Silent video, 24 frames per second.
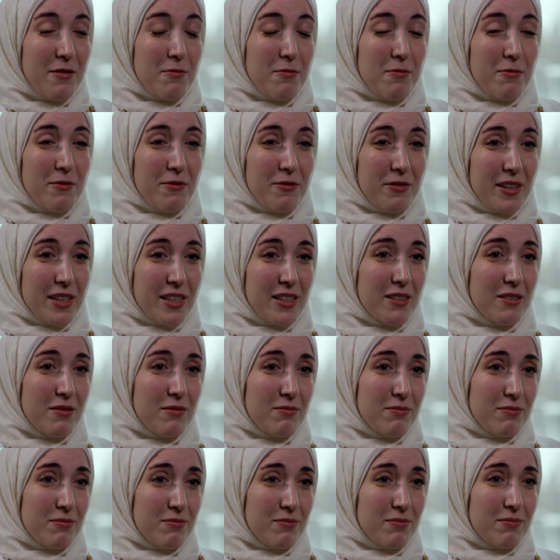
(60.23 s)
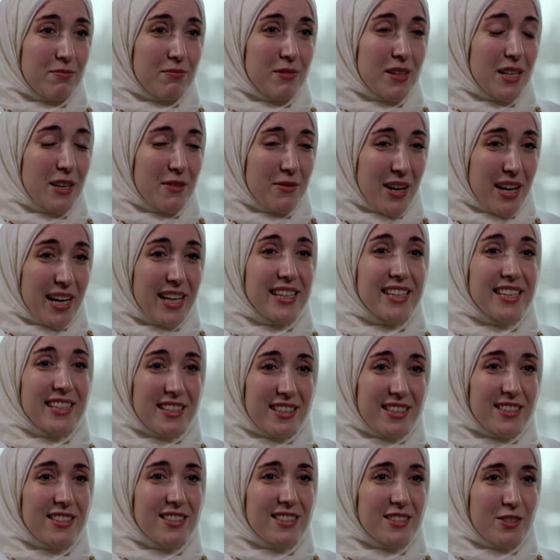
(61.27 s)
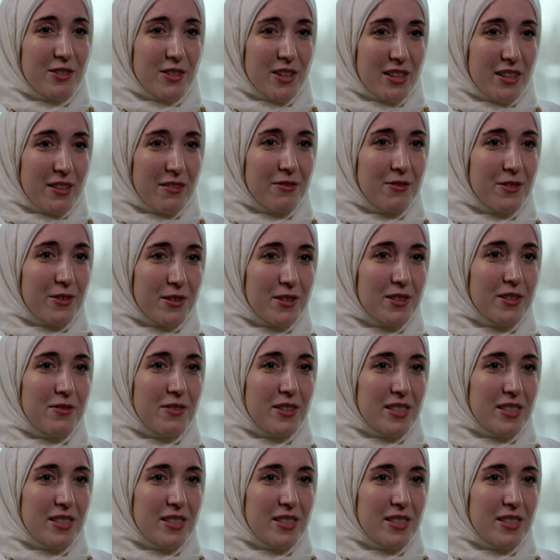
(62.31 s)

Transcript: them feel kind of at ease during the first